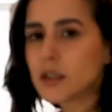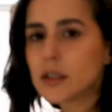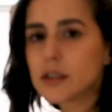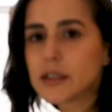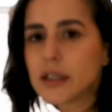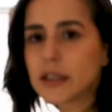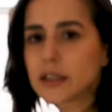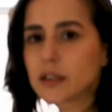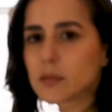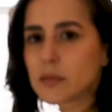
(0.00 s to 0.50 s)

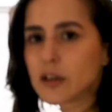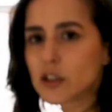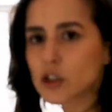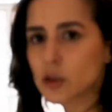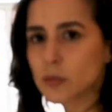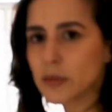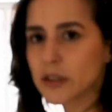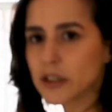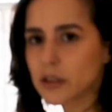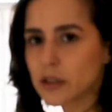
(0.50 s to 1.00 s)
take the
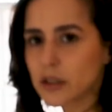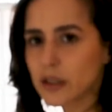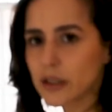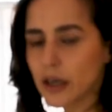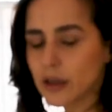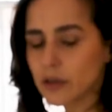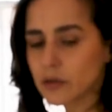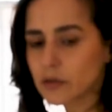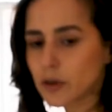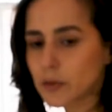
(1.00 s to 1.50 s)
measurement
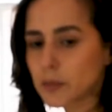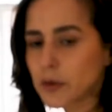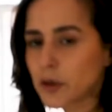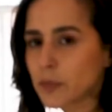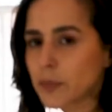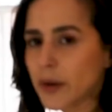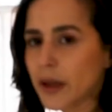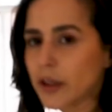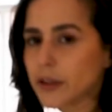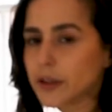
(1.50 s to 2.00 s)
again from your
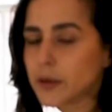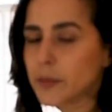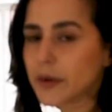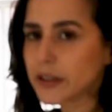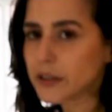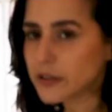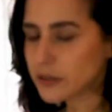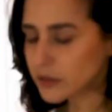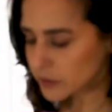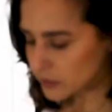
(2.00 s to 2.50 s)
belly
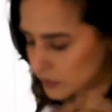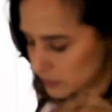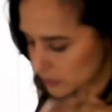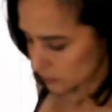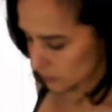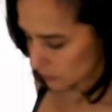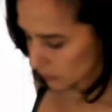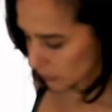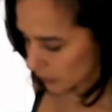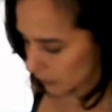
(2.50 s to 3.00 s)
button.
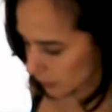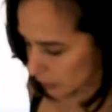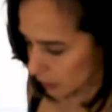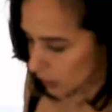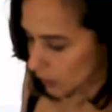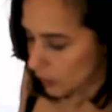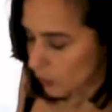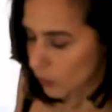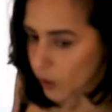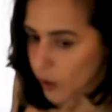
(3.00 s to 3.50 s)
We're going to
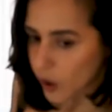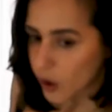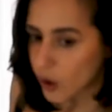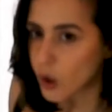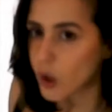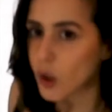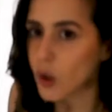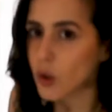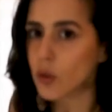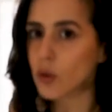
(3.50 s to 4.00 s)
go
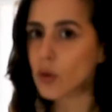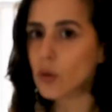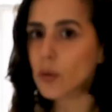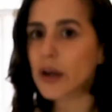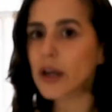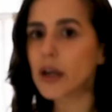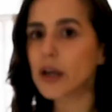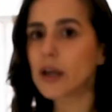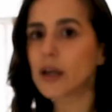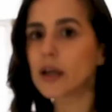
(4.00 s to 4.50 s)
all the
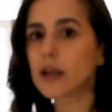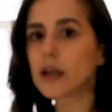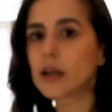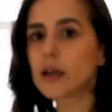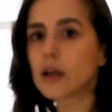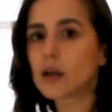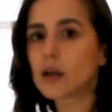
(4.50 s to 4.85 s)
way